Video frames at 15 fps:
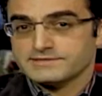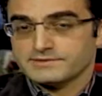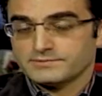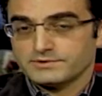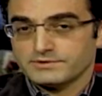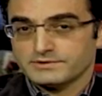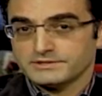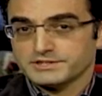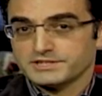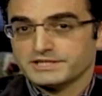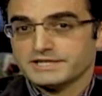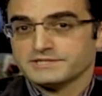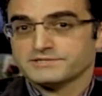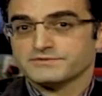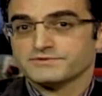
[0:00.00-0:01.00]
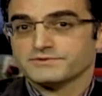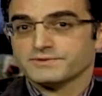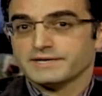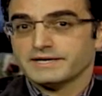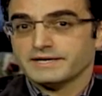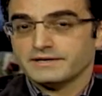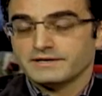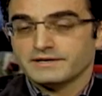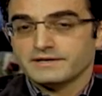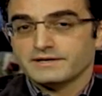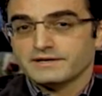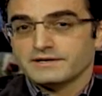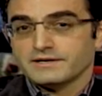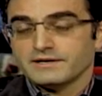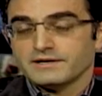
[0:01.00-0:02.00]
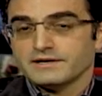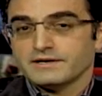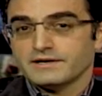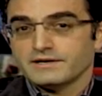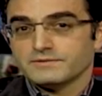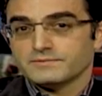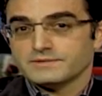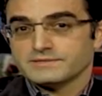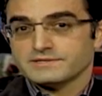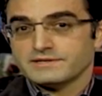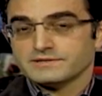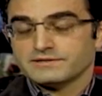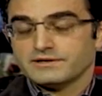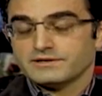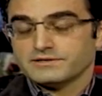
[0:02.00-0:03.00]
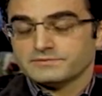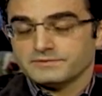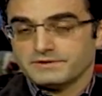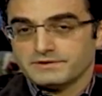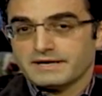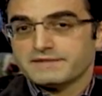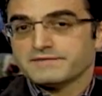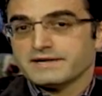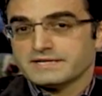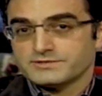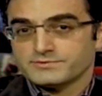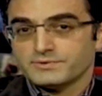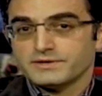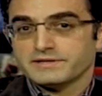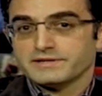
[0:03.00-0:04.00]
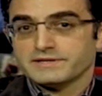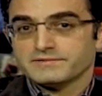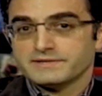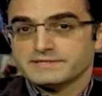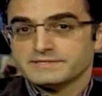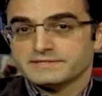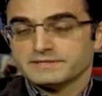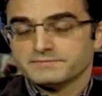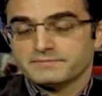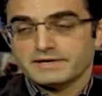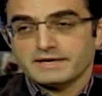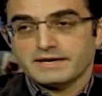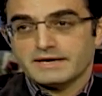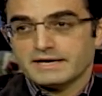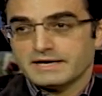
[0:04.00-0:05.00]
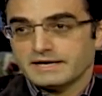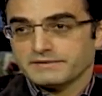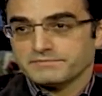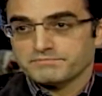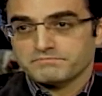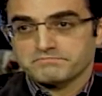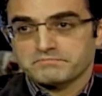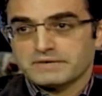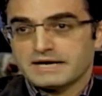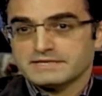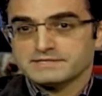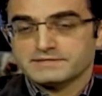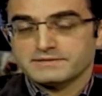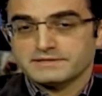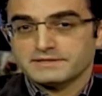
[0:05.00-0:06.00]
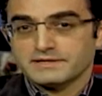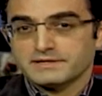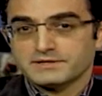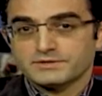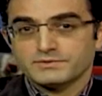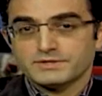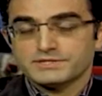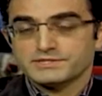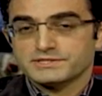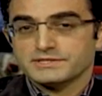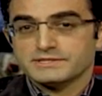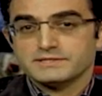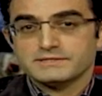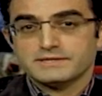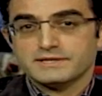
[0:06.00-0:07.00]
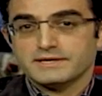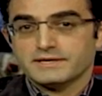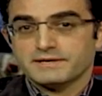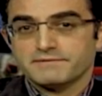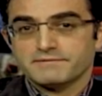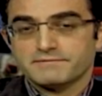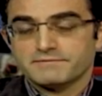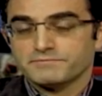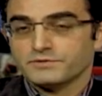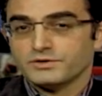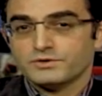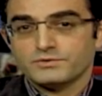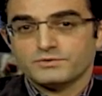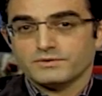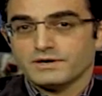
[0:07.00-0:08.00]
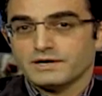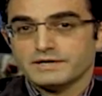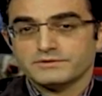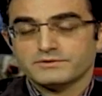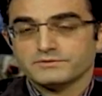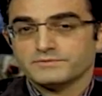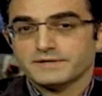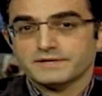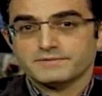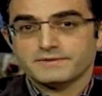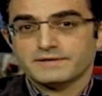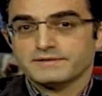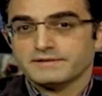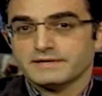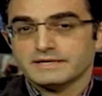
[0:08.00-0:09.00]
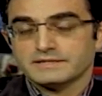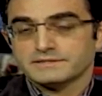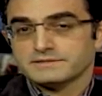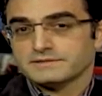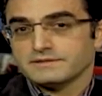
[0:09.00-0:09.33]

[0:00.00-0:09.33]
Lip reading: the world in shades of gray was not tolerable, and that's why they arrested me. And answering her question, no, I don't regret that.